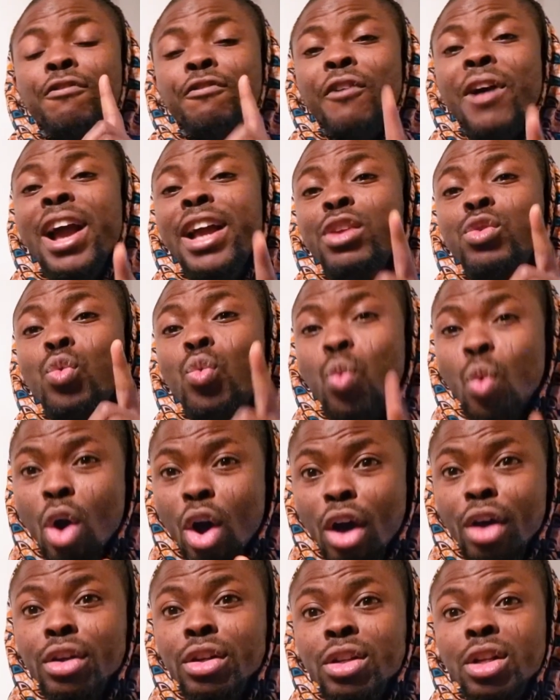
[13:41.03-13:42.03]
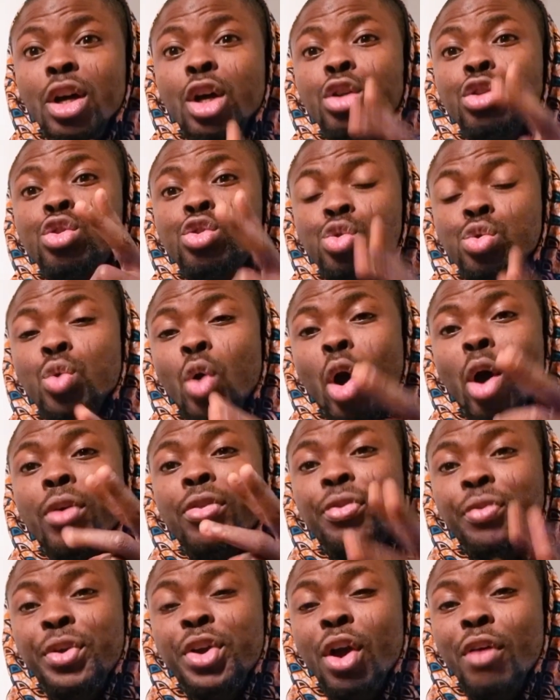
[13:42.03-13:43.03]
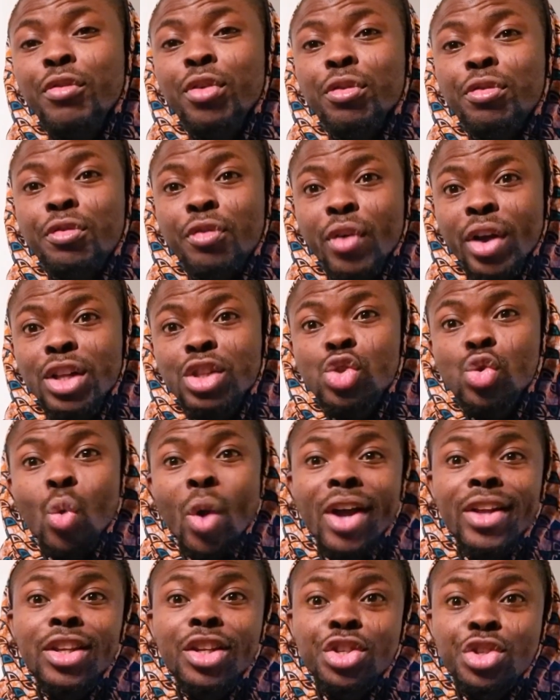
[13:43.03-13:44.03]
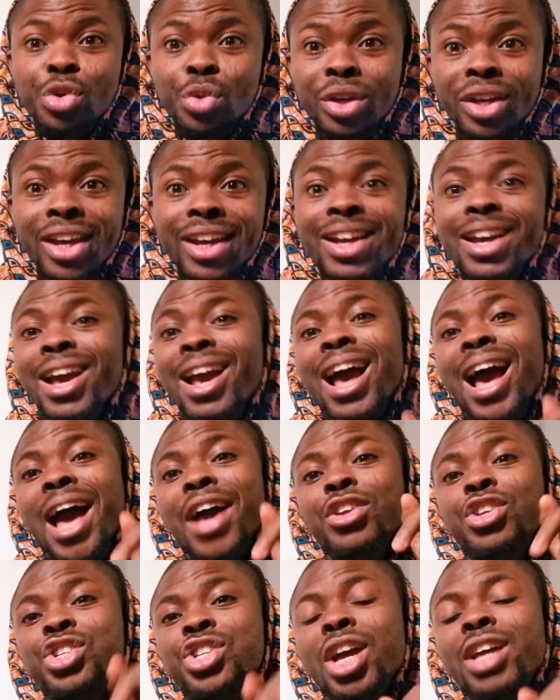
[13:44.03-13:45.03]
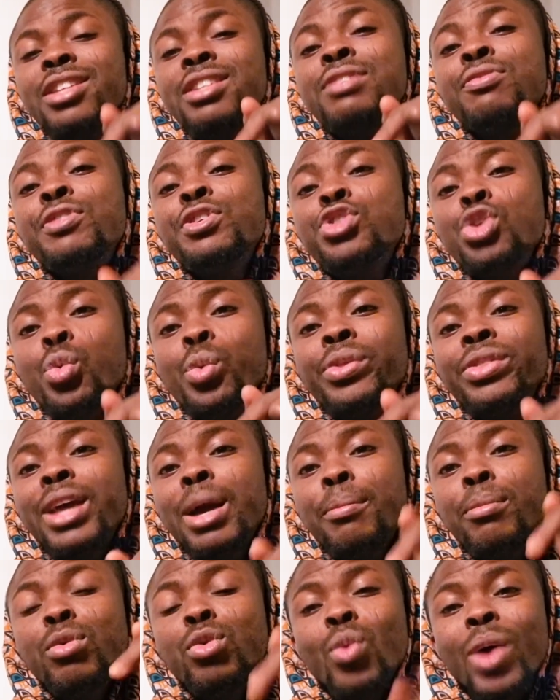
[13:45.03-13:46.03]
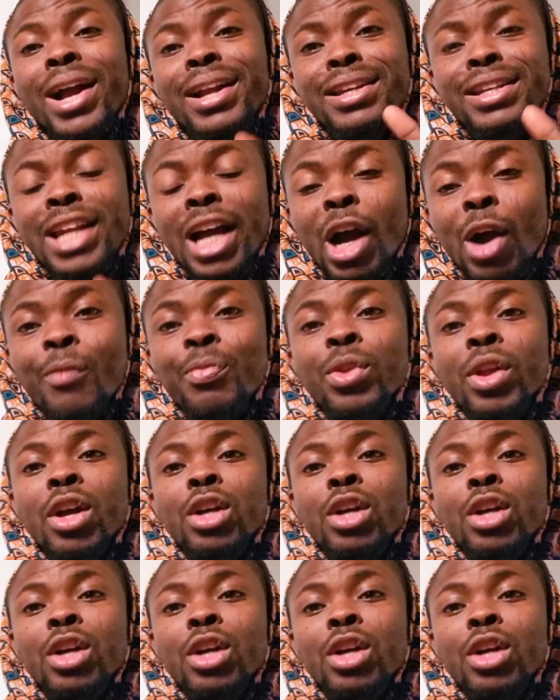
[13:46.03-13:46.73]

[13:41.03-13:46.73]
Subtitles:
find 1, 2, or 3 of your friends who are in the UK and share this video with them right now.